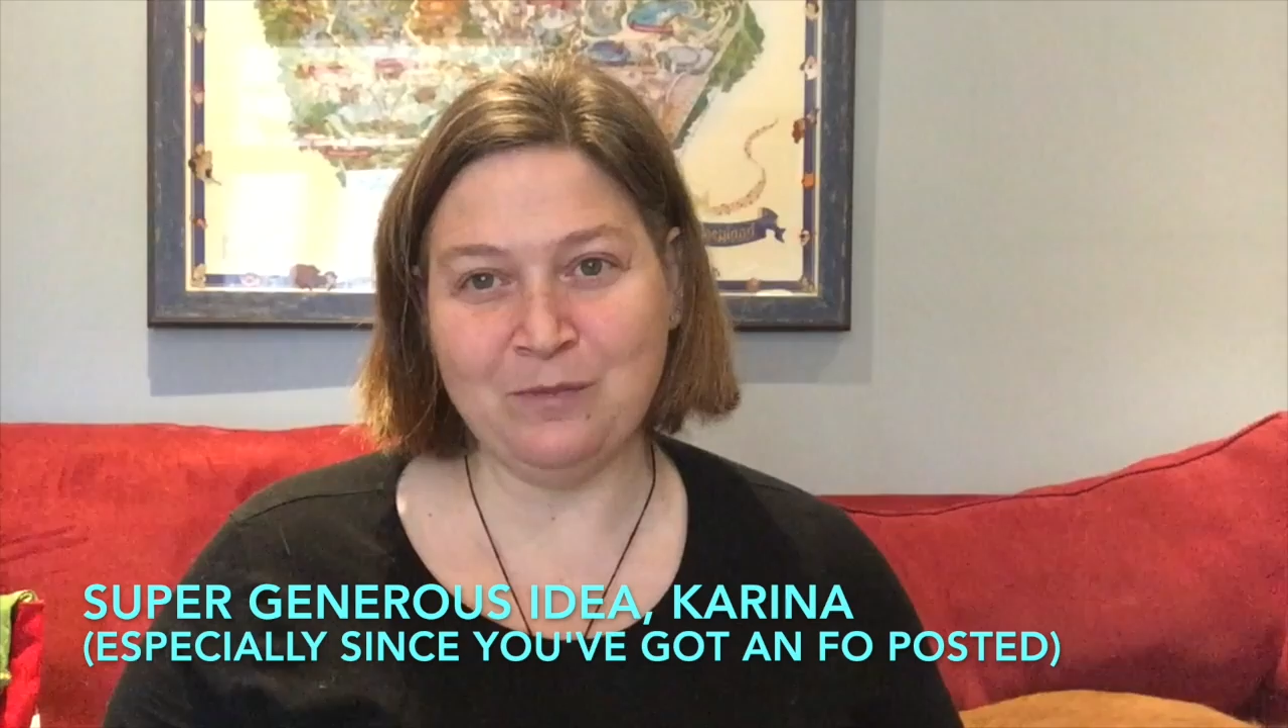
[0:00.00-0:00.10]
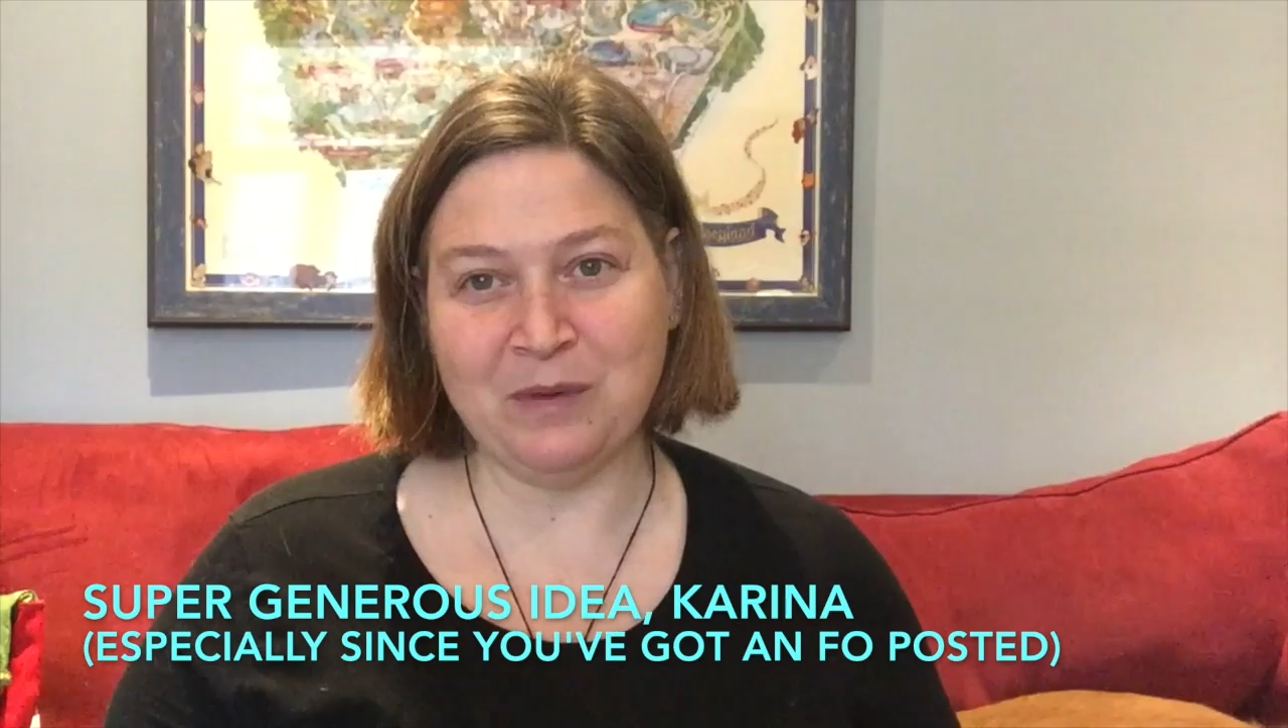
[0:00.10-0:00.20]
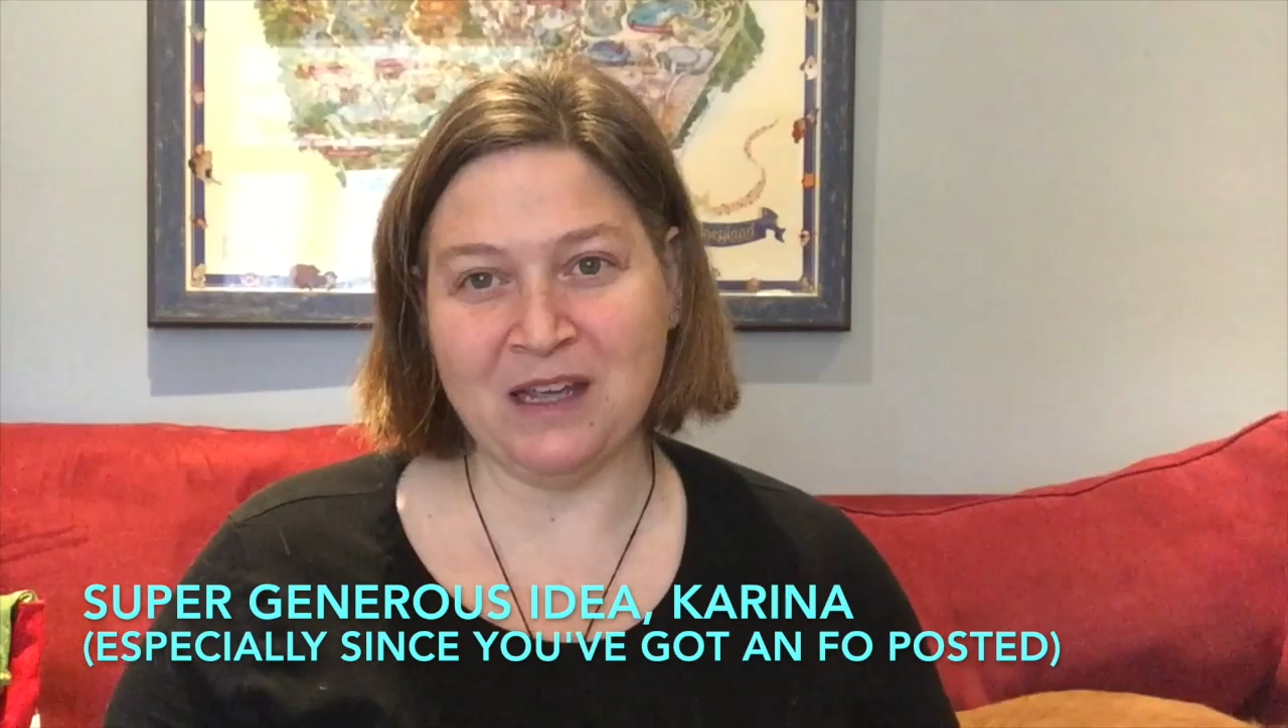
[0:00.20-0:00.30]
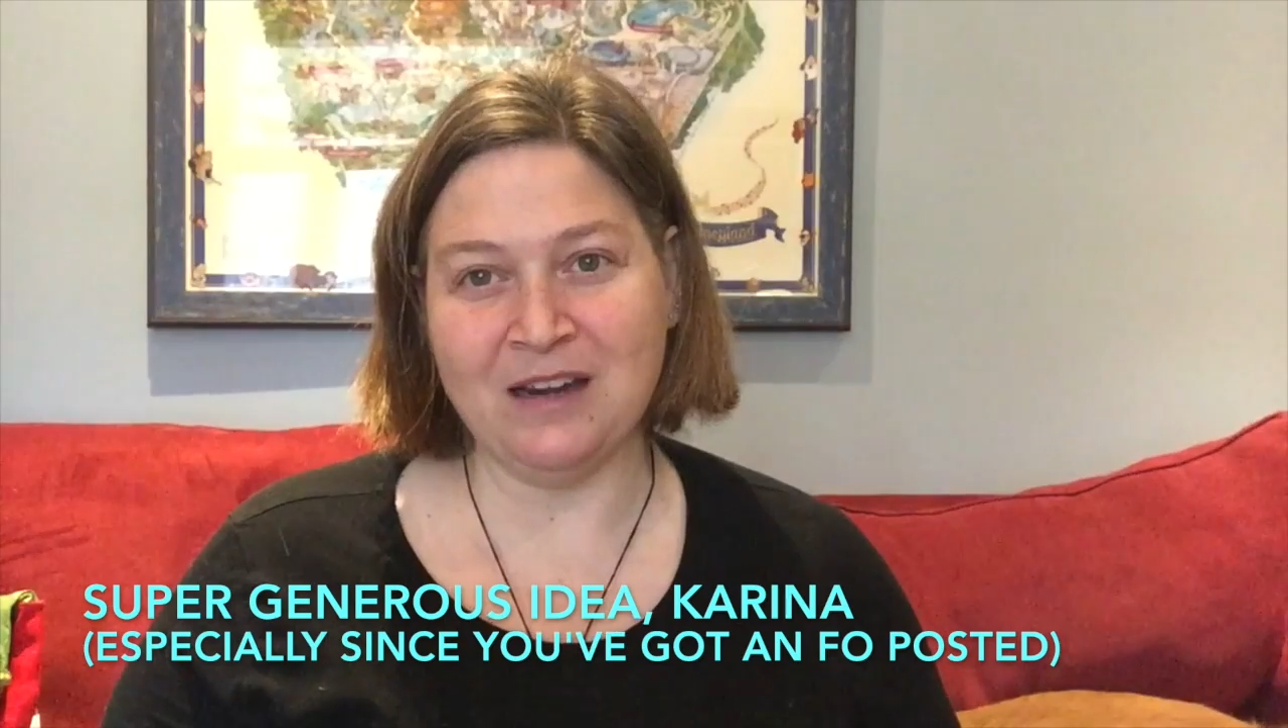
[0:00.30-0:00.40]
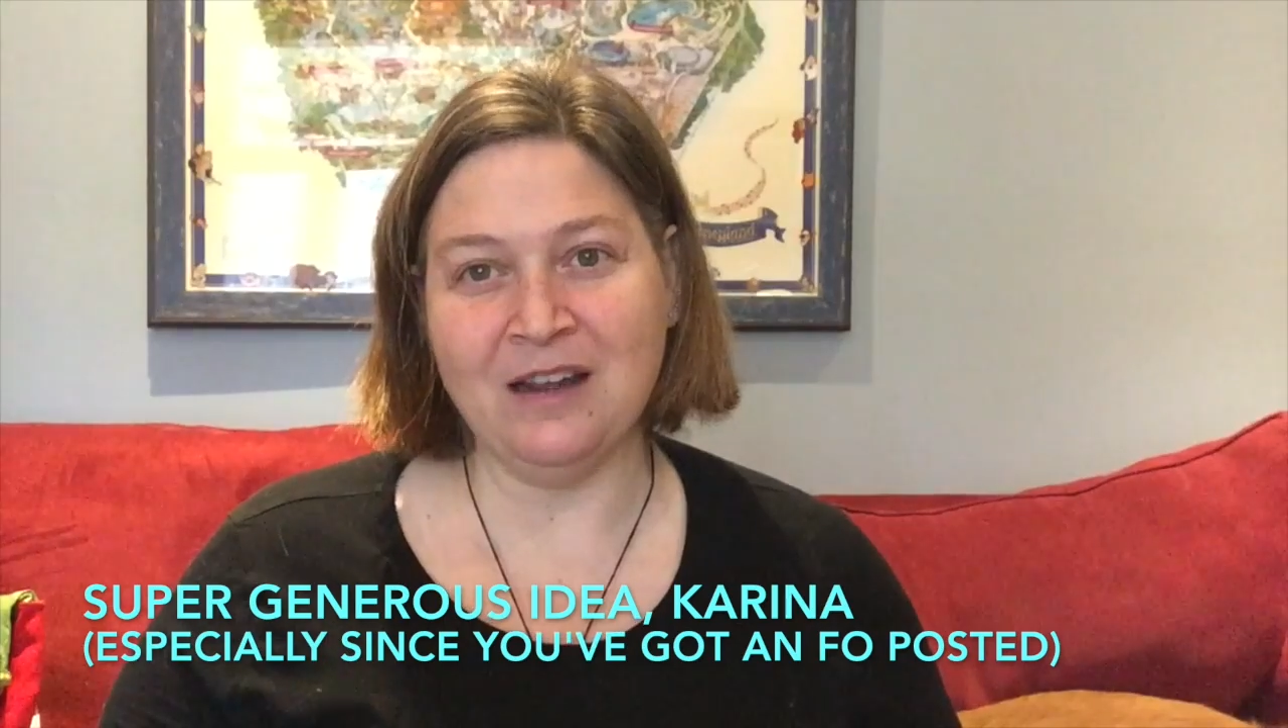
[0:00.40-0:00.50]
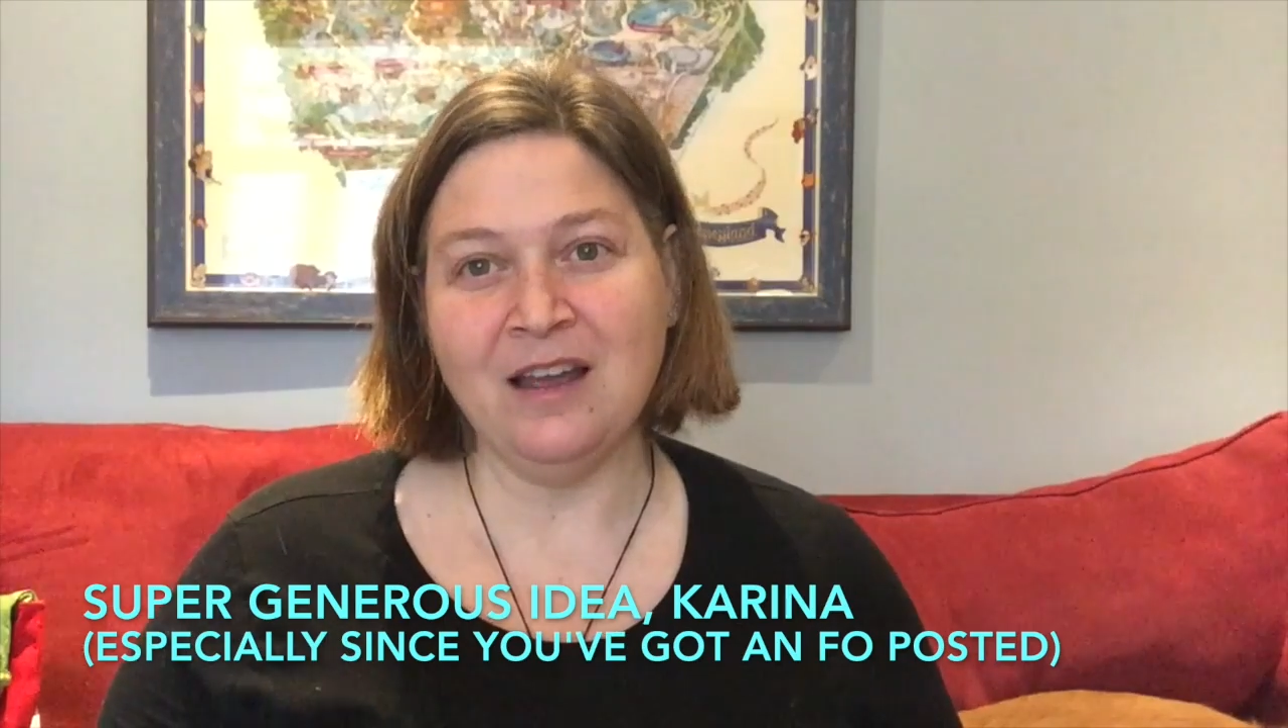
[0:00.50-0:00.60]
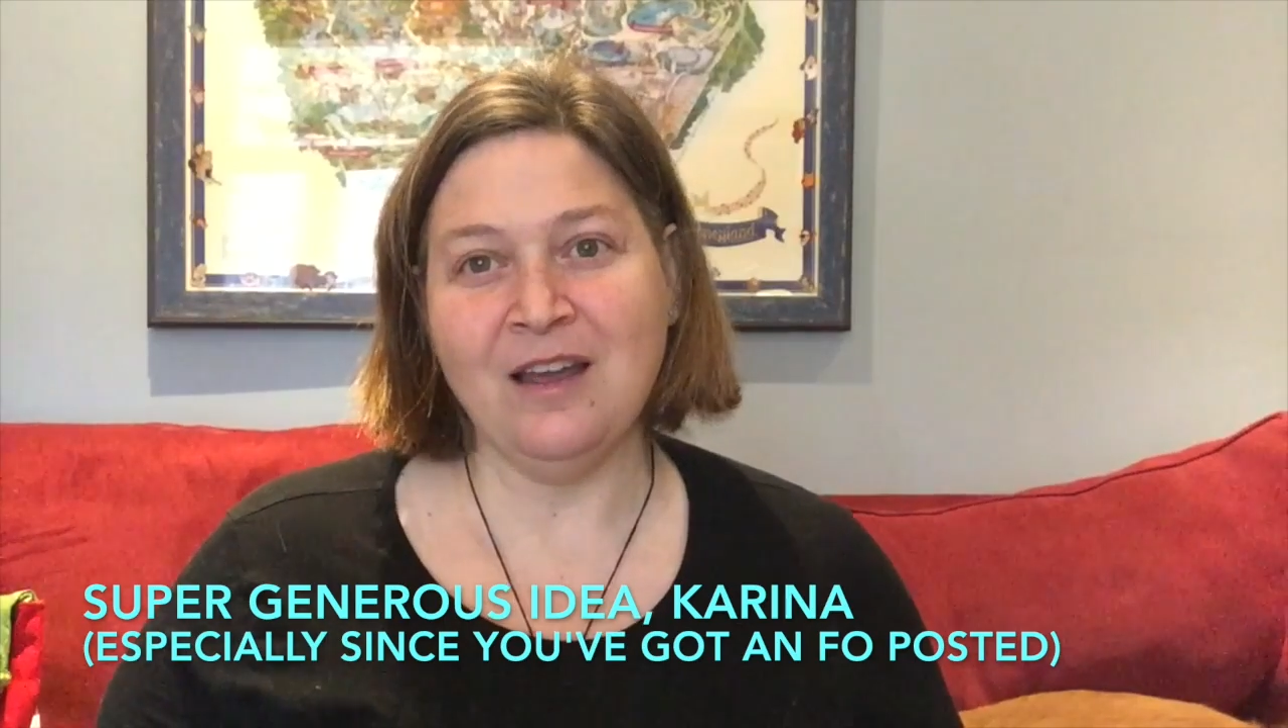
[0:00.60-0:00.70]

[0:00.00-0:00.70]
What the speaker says: been